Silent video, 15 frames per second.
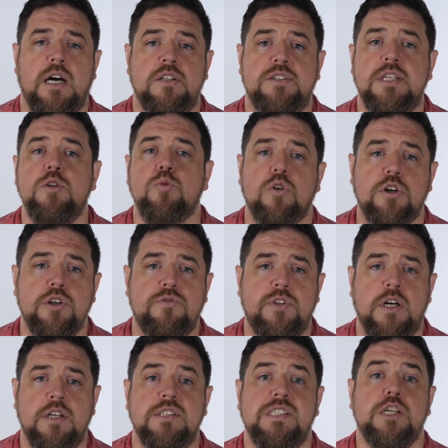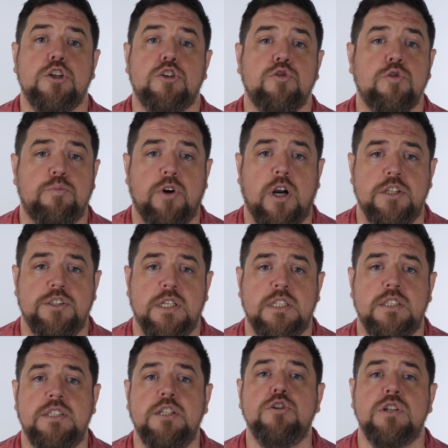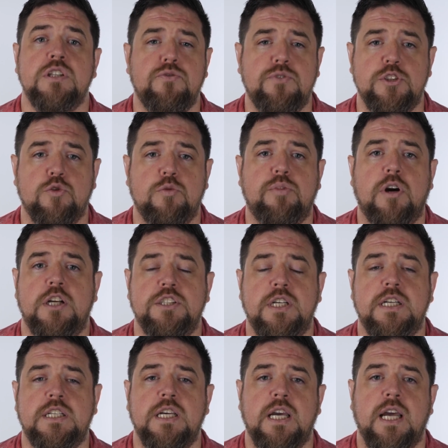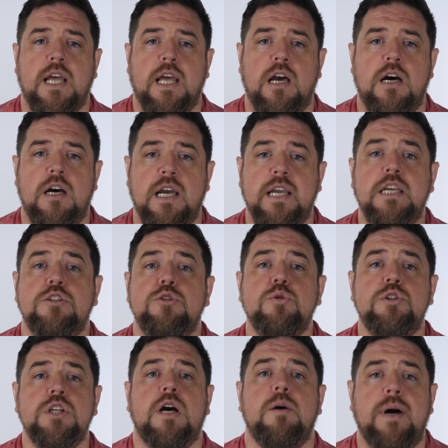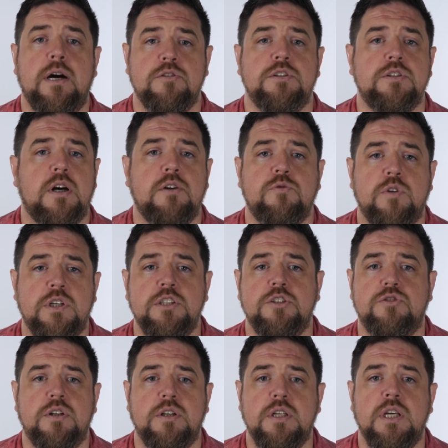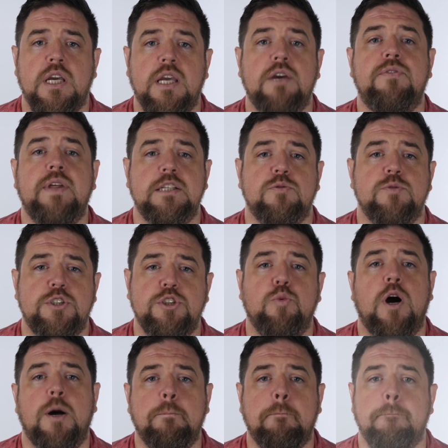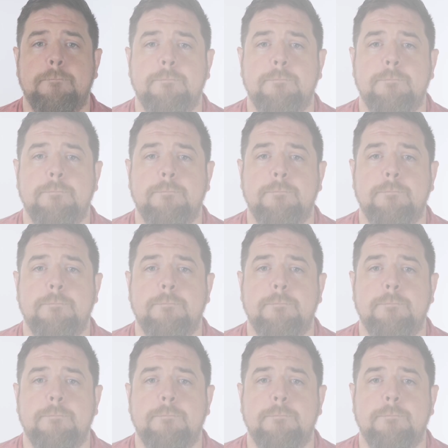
see the work you've done, see your group project, see your individual project, and get you a job out in the software industry if that's what you want.